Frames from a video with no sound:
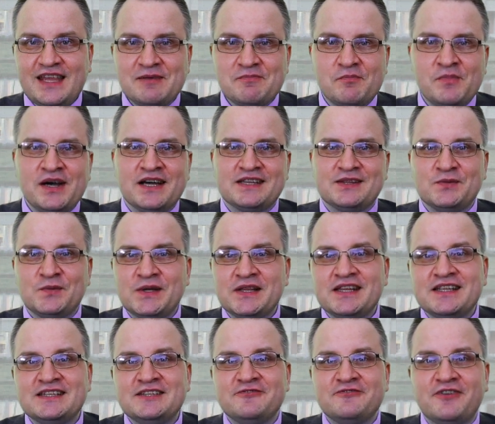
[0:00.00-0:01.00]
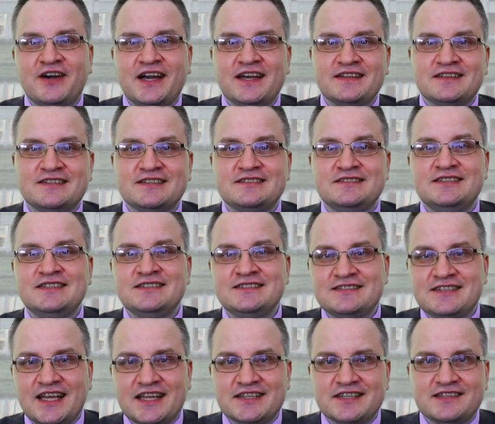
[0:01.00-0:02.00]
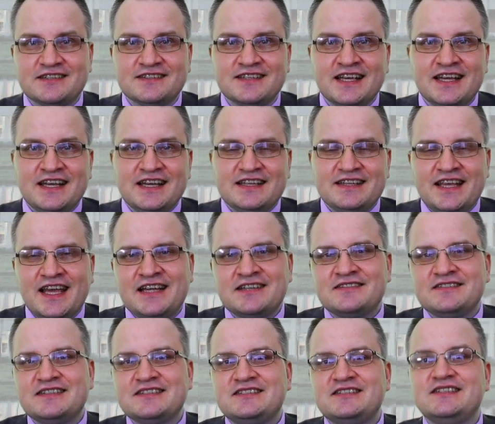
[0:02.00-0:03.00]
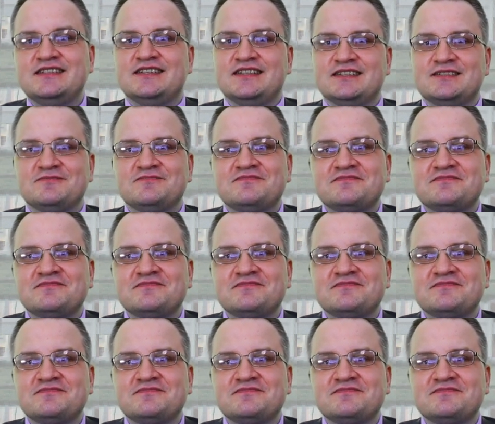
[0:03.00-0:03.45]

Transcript: But when they defined the G standard, they actually cheated.